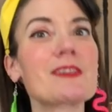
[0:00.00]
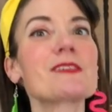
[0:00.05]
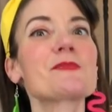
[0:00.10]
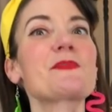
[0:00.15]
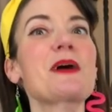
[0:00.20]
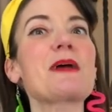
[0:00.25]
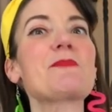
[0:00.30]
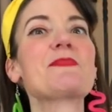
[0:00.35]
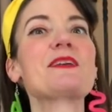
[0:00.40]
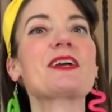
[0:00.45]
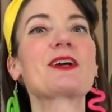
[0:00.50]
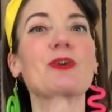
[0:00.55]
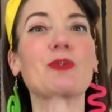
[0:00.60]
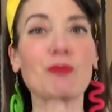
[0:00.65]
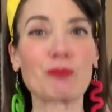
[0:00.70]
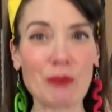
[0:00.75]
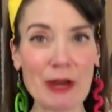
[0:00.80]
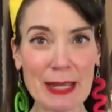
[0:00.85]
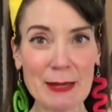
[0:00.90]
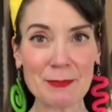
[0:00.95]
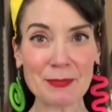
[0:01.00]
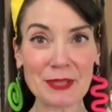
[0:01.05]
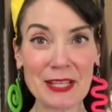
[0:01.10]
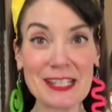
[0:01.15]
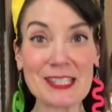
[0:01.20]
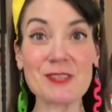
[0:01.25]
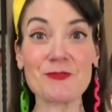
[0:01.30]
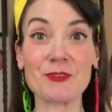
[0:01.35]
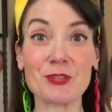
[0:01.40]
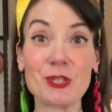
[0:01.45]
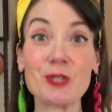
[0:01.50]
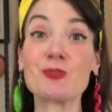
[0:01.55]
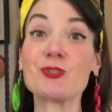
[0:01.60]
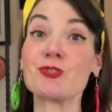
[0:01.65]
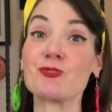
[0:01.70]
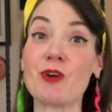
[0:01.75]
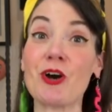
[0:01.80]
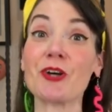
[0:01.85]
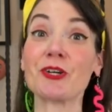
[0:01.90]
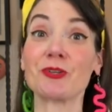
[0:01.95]
this might be a great place for you
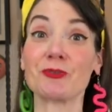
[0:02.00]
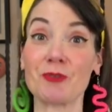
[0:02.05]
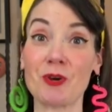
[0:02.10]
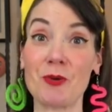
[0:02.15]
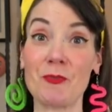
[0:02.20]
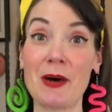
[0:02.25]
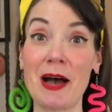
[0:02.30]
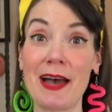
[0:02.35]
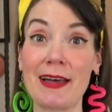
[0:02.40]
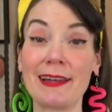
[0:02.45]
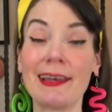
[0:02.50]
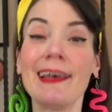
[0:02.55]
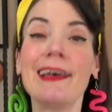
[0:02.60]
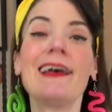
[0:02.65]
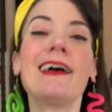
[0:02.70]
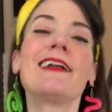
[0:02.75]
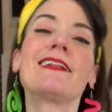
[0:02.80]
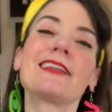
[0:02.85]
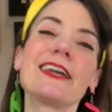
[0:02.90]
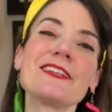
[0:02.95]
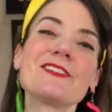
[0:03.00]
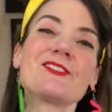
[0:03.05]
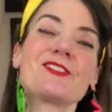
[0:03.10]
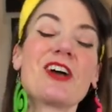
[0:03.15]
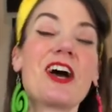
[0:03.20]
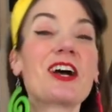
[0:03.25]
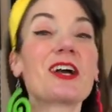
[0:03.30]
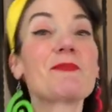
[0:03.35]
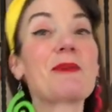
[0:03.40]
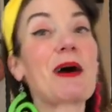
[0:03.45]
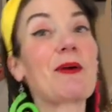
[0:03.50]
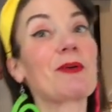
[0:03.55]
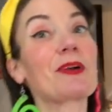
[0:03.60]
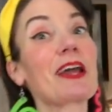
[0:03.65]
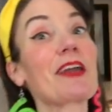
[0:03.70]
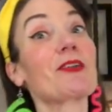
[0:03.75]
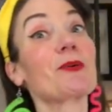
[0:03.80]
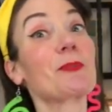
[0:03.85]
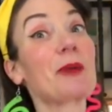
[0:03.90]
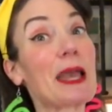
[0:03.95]
to draw your robot. Let's talk about
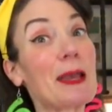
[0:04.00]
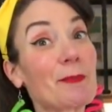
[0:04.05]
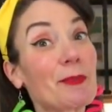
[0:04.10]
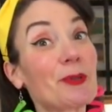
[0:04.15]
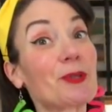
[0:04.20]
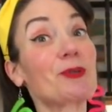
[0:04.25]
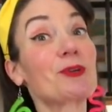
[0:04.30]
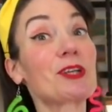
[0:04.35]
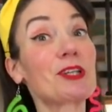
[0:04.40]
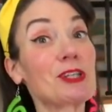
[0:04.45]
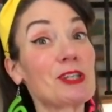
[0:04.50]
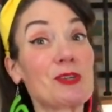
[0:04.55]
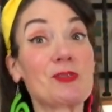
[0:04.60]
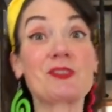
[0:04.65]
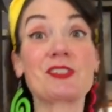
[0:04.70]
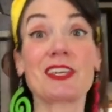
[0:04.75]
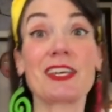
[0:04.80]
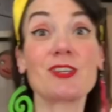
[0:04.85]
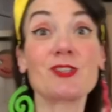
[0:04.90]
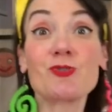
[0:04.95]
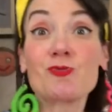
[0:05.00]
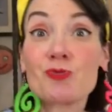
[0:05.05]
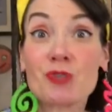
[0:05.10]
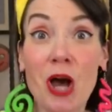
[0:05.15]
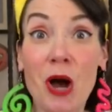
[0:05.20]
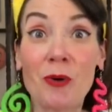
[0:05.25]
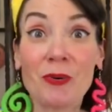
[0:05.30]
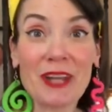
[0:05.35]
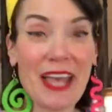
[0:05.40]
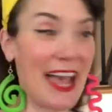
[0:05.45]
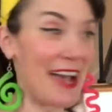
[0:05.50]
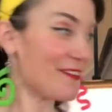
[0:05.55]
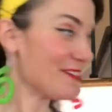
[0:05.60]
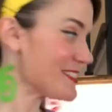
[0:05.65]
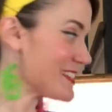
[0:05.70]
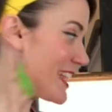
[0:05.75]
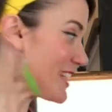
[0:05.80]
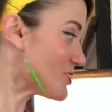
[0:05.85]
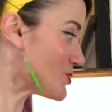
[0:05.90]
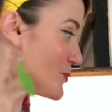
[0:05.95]
what other paper you can use in case you don't have a
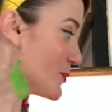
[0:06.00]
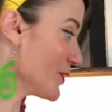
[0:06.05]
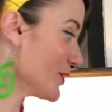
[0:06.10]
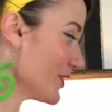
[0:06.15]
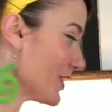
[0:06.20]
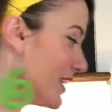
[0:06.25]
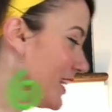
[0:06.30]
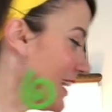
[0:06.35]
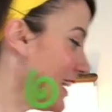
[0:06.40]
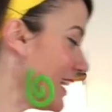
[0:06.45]
sketchbook.